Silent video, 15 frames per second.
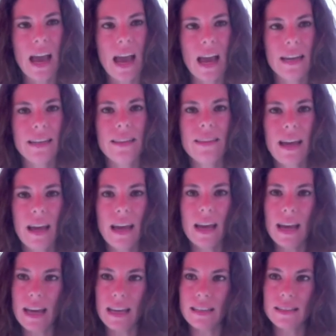And in the
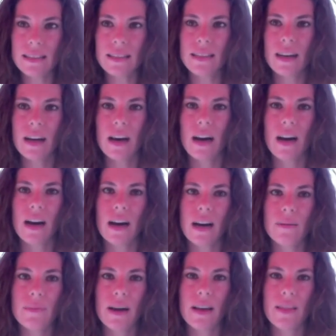end,
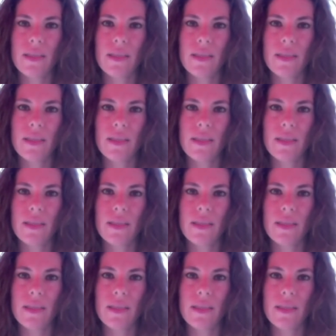um,